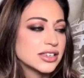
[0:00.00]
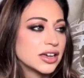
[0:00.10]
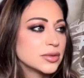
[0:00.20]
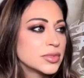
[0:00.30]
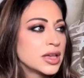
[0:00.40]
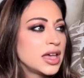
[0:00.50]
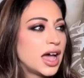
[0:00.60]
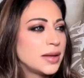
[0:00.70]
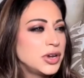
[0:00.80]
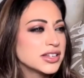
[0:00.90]
I'm
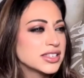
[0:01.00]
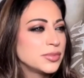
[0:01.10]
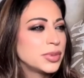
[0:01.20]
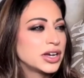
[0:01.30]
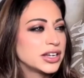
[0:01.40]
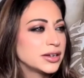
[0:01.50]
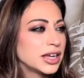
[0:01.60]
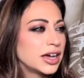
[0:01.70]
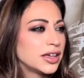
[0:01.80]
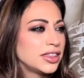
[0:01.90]
not somebody
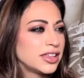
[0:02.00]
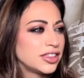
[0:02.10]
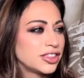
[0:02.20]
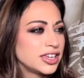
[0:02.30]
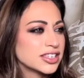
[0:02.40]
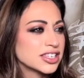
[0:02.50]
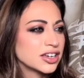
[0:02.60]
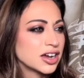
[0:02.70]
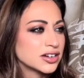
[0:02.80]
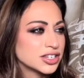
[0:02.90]
that thinks the
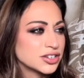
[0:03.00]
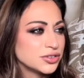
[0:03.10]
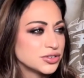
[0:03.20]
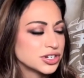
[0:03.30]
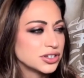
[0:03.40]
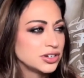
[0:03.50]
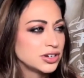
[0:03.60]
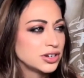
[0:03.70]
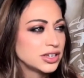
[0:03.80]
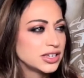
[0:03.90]

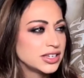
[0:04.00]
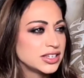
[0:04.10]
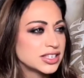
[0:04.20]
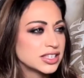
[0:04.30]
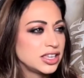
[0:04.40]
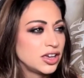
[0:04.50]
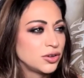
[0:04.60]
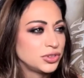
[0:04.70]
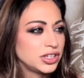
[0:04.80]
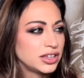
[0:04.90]
constitution is the
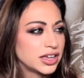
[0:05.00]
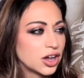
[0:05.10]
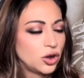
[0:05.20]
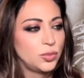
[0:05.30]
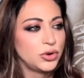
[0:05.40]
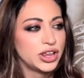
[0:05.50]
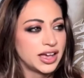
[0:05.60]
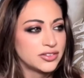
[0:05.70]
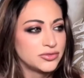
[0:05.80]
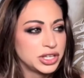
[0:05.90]
only like hope we
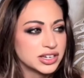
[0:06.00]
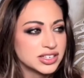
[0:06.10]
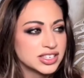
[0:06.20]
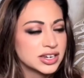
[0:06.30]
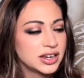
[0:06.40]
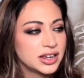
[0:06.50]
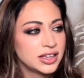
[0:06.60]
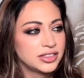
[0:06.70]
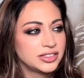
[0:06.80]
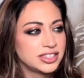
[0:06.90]
have, because
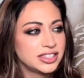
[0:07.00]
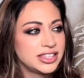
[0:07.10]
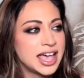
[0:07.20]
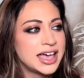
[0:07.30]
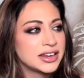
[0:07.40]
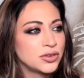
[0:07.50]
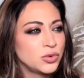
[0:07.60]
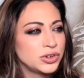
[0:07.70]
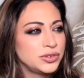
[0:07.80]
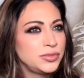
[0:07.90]
that
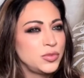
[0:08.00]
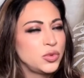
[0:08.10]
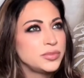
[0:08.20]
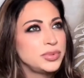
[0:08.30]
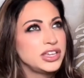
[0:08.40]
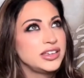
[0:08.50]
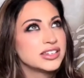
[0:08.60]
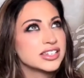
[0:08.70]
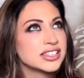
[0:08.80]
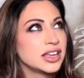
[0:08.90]
would be
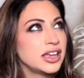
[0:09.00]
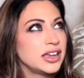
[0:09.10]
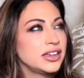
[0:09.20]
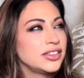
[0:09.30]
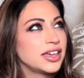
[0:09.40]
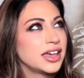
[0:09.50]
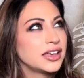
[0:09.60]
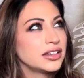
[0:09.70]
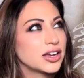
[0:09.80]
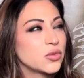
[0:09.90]
to say
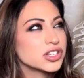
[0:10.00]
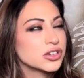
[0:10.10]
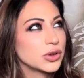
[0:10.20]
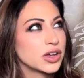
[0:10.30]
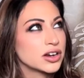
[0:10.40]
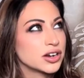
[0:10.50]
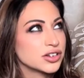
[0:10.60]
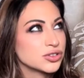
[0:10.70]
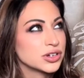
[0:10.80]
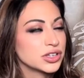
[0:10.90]
that like what's going on in
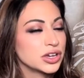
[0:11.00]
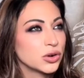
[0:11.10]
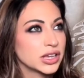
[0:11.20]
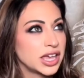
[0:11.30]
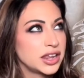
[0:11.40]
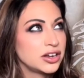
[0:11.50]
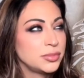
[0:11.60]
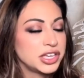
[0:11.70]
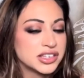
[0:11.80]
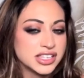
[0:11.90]
Australia or Canada,
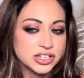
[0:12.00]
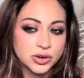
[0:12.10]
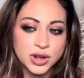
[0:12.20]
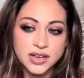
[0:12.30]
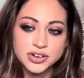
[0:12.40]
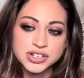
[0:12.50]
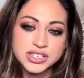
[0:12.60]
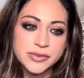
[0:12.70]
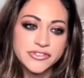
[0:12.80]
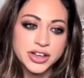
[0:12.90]
because they don't have our
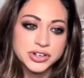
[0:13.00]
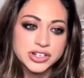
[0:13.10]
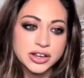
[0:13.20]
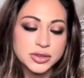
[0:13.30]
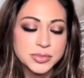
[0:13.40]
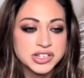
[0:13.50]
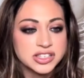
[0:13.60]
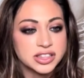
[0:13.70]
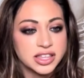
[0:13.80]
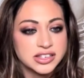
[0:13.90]
same founding documents,
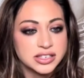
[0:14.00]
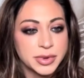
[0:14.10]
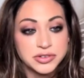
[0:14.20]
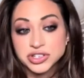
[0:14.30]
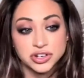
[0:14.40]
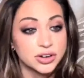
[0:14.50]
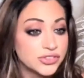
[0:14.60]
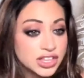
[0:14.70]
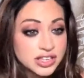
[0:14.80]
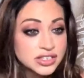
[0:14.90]
that they somehow deserve
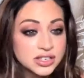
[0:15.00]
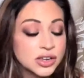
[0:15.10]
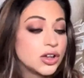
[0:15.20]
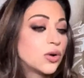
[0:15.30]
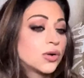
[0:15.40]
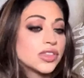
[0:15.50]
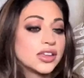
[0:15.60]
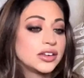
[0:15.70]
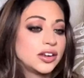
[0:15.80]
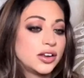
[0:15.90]
this, or
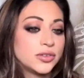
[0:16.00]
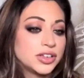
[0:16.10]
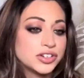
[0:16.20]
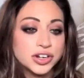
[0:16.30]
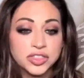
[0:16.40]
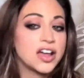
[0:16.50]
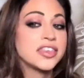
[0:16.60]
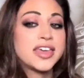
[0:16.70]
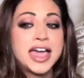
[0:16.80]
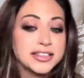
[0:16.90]
that, you know, they should have thought of
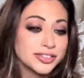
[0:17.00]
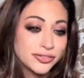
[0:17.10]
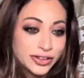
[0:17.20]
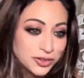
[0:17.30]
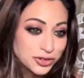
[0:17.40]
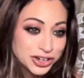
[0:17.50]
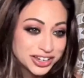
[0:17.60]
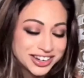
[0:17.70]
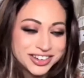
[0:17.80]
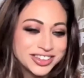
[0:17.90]
that at the founding,
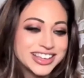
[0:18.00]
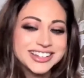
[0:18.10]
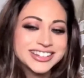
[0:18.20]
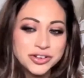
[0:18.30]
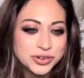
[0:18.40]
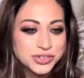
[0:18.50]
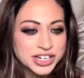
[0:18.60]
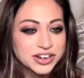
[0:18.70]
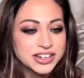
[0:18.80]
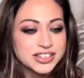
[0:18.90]
you know, like, no,
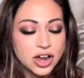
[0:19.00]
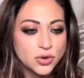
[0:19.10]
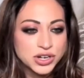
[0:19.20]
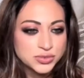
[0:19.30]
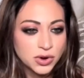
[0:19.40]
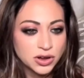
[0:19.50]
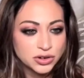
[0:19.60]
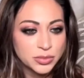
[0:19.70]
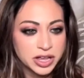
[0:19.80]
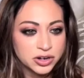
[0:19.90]
tyranny is always wrong
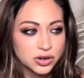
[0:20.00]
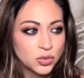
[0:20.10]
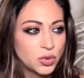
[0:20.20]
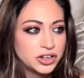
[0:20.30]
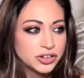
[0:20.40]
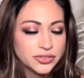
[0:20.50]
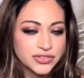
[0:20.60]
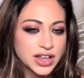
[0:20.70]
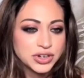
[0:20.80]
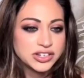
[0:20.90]
no matter what your
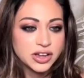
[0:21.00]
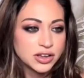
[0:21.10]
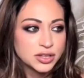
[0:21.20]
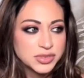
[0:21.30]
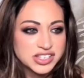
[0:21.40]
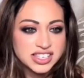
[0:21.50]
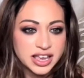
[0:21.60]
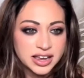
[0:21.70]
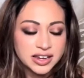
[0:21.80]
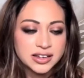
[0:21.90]
founding documents
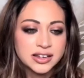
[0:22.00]
say.